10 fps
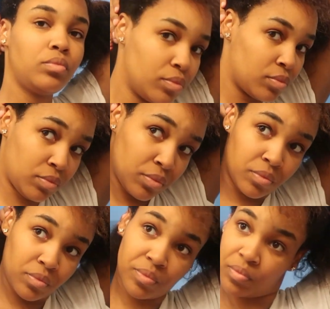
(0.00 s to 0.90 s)
Pick out
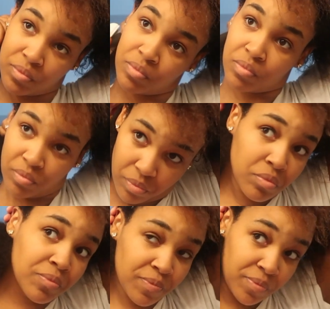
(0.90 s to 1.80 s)
that fourth, and
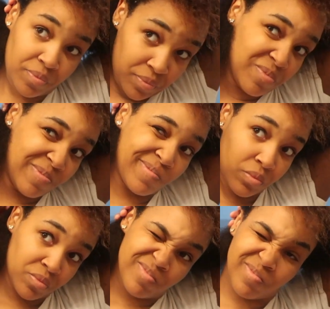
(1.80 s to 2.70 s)
then I'll brush it out
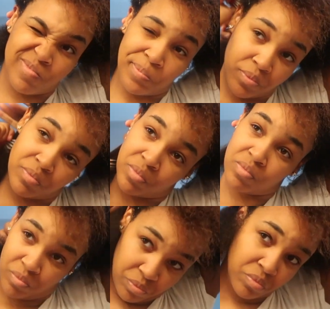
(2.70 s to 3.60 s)
right after that with
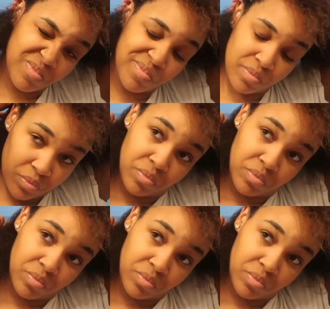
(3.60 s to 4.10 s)
a brush.